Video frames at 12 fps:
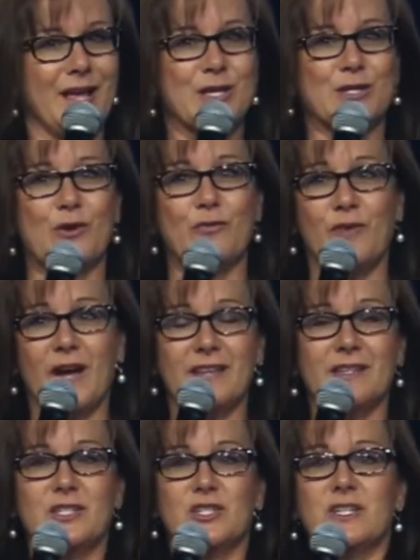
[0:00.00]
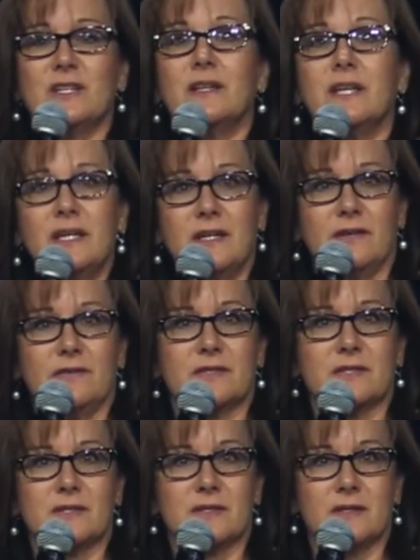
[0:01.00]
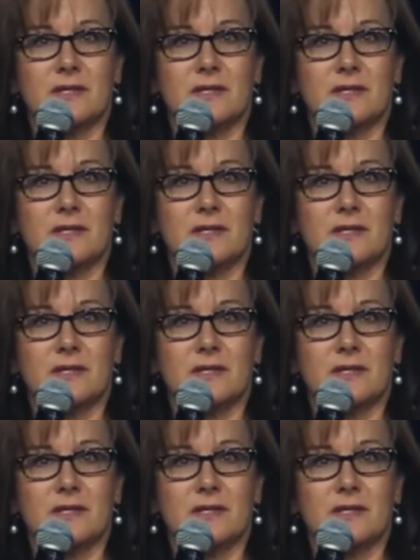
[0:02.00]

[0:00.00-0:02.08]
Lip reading: So finally she leaves.